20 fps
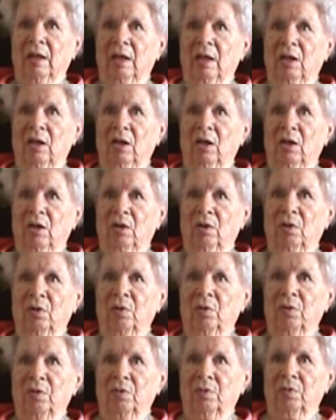so you
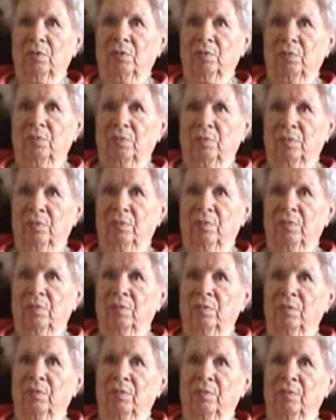went from Pine
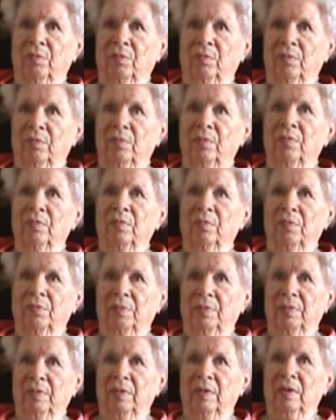to
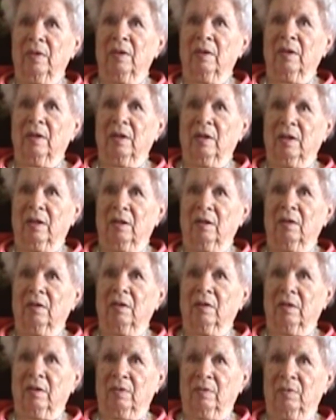uh, Walnut Creek,
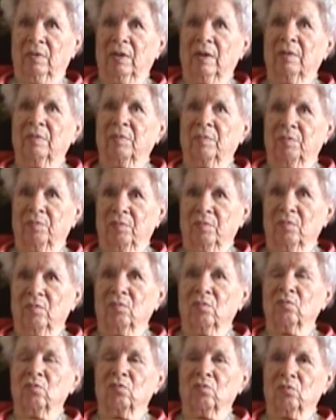
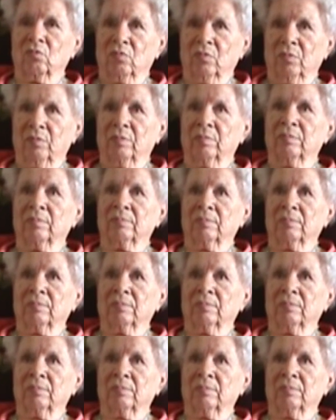California,